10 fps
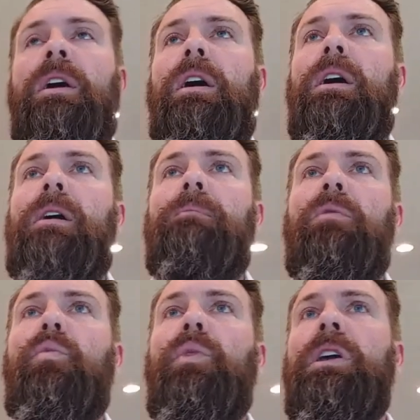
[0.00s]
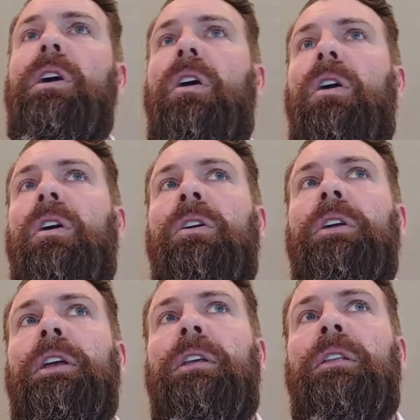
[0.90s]
Um, we
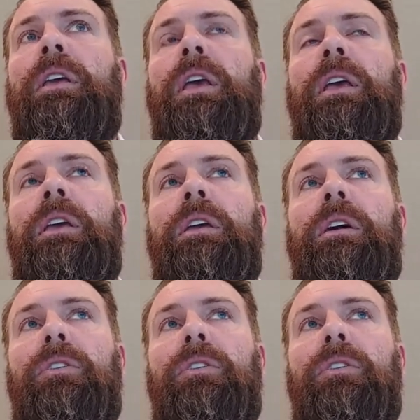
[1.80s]
are in a